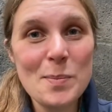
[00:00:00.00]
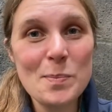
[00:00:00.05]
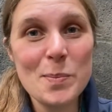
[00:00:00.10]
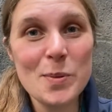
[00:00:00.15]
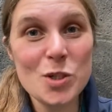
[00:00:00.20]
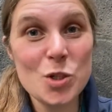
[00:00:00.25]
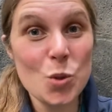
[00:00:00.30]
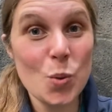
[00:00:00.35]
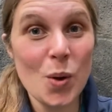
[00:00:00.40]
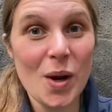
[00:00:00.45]

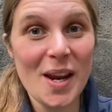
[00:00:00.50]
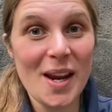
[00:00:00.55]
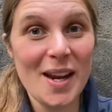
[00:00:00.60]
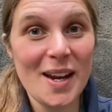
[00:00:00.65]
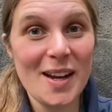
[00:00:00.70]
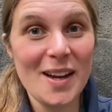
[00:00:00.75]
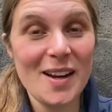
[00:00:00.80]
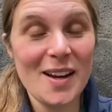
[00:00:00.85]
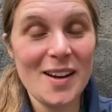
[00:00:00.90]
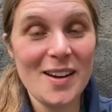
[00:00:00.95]

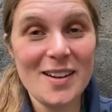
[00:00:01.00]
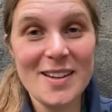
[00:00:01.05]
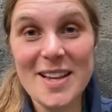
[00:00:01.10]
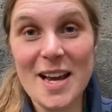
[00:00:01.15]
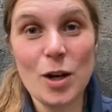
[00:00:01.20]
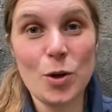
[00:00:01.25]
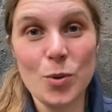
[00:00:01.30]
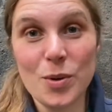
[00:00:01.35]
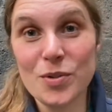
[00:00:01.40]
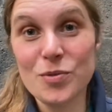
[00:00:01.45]
between
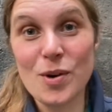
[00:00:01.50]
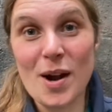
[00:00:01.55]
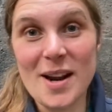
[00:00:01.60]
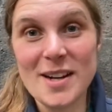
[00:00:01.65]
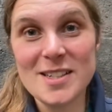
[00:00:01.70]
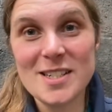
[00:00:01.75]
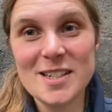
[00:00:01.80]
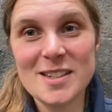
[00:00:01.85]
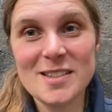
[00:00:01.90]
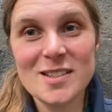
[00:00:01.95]
yellow and
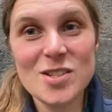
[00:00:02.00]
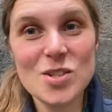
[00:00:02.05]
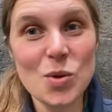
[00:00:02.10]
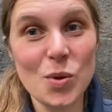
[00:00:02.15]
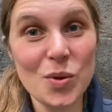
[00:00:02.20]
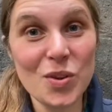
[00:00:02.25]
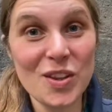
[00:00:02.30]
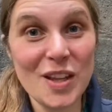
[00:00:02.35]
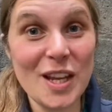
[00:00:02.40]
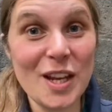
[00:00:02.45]
red.
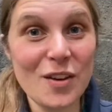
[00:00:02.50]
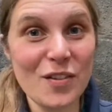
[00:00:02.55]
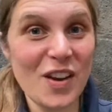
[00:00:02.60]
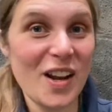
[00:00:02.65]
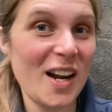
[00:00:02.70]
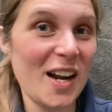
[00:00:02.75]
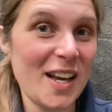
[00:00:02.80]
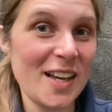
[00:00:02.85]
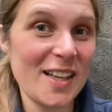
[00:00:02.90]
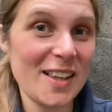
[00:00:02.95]
So think of
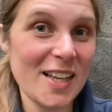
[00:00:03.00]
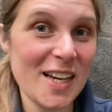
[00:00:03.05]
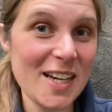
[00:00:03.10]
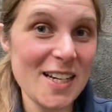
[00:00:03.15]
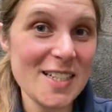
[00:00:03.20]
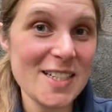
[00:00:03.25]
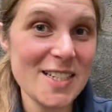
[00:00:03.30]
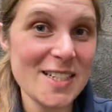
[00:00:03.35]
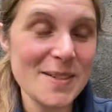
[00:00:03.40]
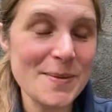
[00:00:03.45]
it like
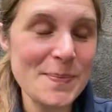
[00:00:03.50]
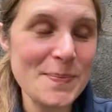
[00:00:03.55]
that.